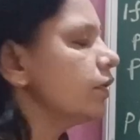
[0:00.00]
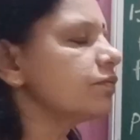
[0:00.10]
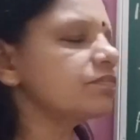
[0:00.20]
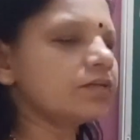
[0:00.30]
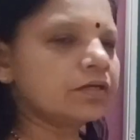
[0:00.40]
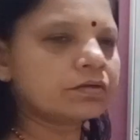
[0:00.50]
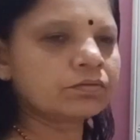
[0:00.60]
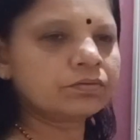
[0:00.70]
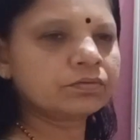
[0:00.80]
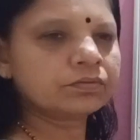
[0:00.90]
is
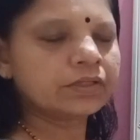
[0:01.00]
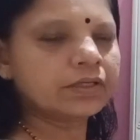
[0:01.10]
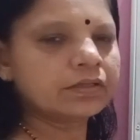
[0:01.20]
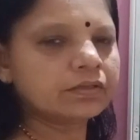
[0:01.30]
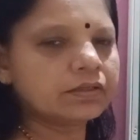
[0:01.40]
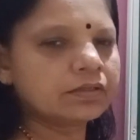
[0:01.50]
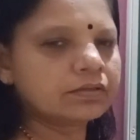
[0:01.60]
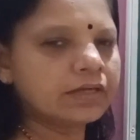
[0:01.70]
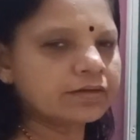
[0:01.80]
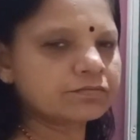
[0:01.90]
0, then
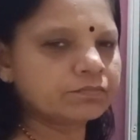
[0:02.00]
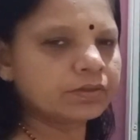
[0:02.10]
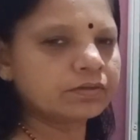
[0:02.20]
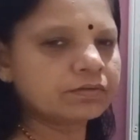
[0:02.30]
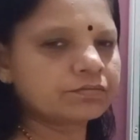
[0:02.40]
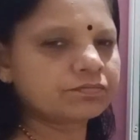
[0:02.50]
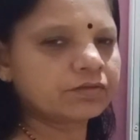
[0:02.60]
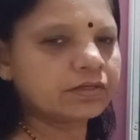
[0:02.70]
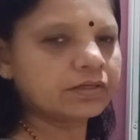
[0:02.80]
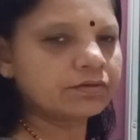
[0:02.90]
x minus
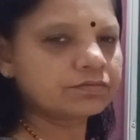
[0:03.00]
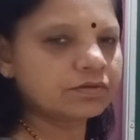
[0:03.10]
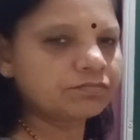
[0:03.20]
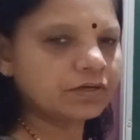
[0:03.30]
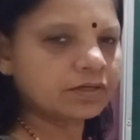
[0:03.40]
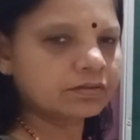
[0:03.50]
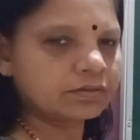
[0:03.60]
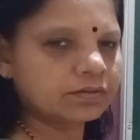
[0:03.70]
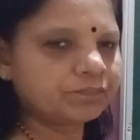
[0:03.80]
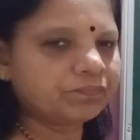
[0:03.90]
1 is a
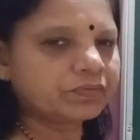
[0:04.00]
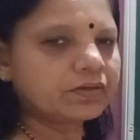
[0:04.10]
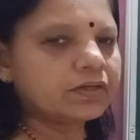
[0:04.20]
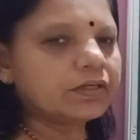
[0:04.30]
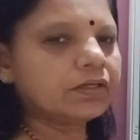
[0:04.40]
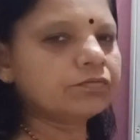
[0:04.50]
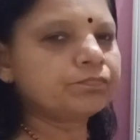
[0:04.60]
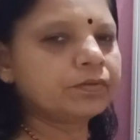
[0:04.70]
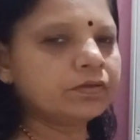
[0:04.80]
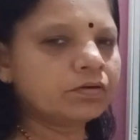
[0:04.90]
factor.
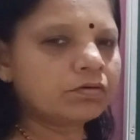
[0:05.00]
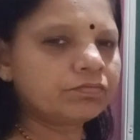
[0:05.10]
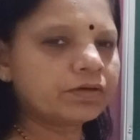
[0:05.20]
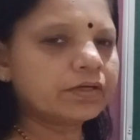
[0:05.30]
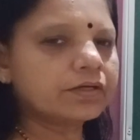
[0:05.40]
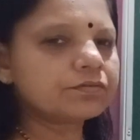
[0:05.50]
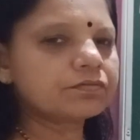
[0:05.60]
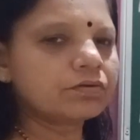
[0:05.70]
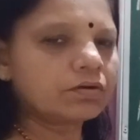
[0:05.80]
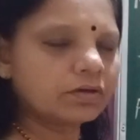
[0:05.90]
If P of 1 is
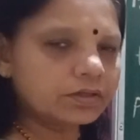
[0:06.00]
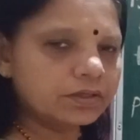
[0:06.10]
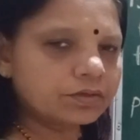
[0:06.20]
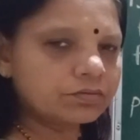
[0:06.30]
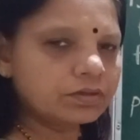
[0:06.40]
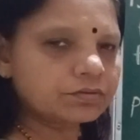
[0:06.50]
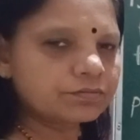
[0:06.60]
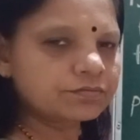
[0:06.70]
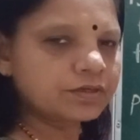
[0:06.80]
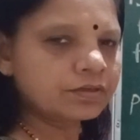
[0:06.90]
not equal
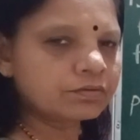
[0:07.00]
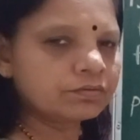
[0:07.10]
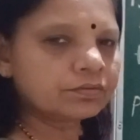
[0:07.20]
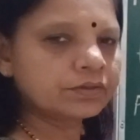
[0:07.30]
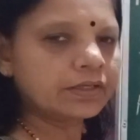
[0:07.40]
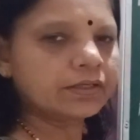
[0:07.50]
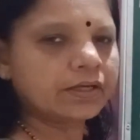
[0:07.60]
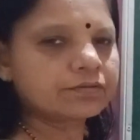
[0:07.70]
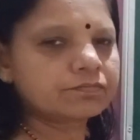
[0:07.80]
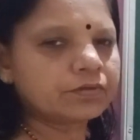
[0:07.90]
to 0, then
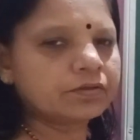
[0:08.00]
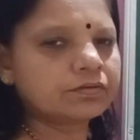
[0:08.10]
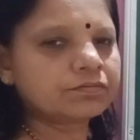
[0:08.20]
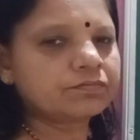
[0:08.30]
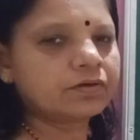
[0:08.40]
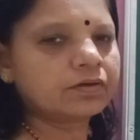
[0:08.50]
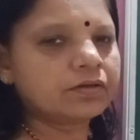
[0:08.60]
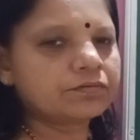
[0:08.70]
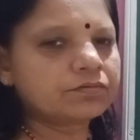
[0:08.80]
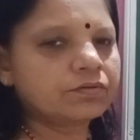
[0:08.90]
x minus 1
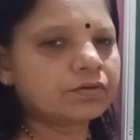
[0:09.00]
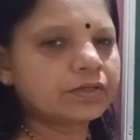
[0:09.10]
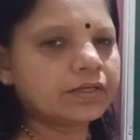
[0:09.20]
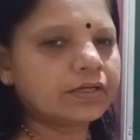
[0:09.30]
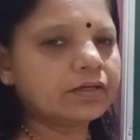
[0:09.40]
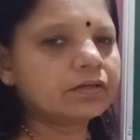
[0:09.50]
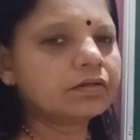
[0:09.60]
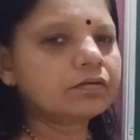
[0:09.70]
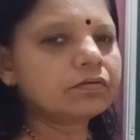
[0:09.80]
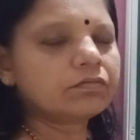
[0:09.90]
is not a
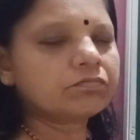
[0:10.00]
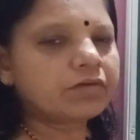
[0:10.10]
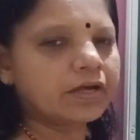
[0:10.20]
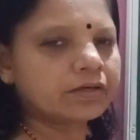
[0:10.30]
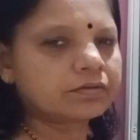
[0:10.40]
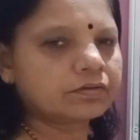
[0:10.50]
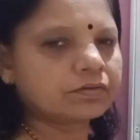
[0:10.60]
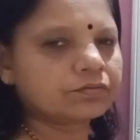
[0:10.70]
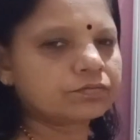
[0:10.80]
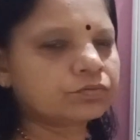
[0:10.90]

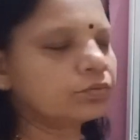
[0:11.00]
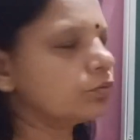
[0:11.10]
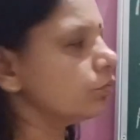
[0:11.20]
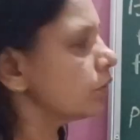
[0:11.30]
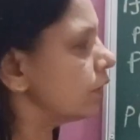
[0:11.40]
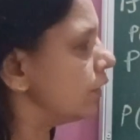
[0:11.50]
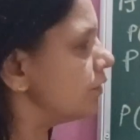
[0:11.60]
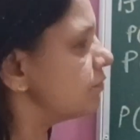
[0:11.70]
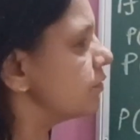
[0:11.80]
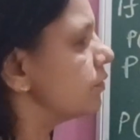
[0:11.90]
factor. So to
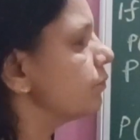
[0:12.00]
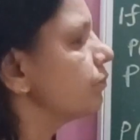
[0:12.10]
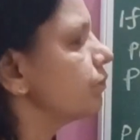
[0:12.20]
test